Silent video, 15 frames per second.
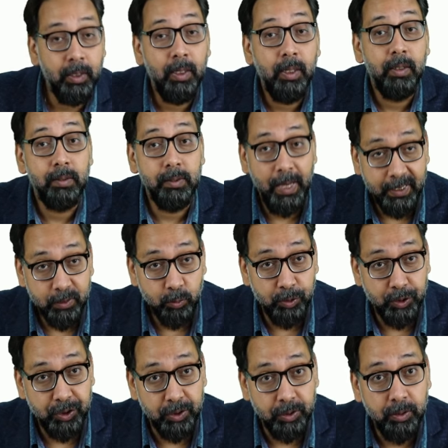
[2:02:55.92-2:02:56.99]
Next
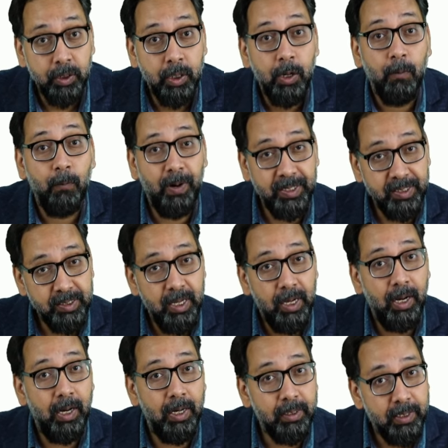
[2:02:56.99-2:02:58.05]
question, what is the
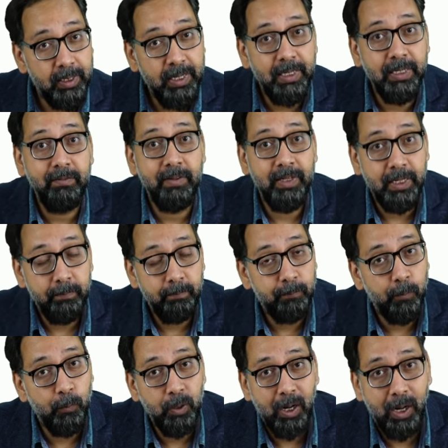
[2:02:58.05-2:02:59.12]
alternative name
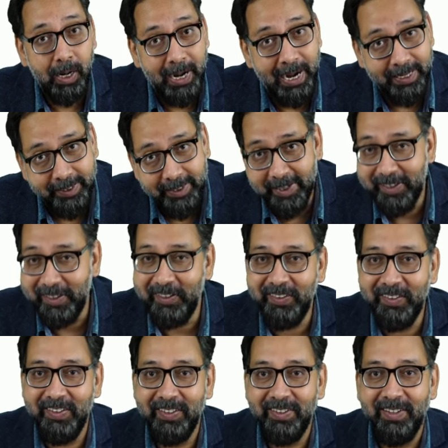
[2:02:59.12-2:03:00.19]
for adrenaline,
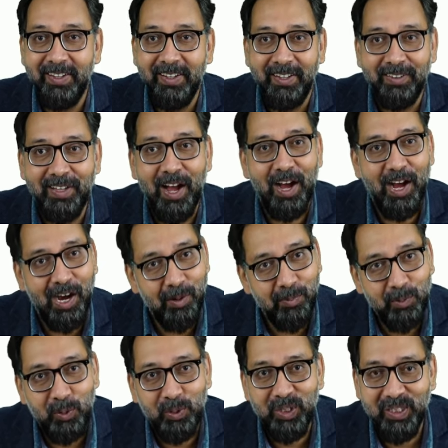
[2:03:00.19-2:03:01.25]
the
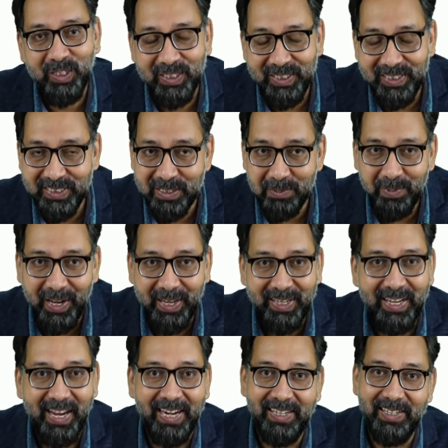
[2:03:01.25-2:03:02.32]
hormone released by
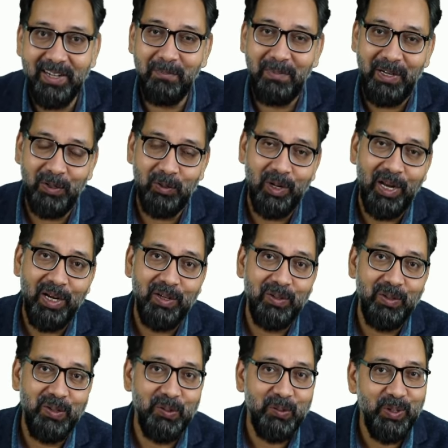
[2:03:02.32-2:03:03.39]
adrenal medulla
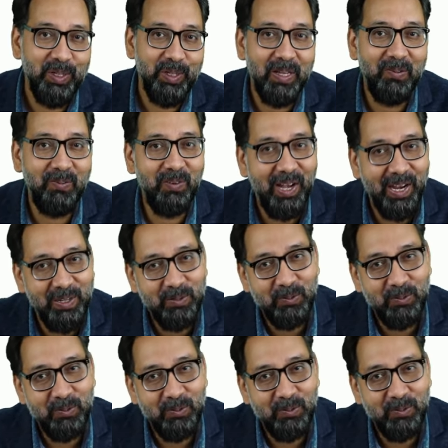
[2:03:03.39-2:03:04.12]
during the fight or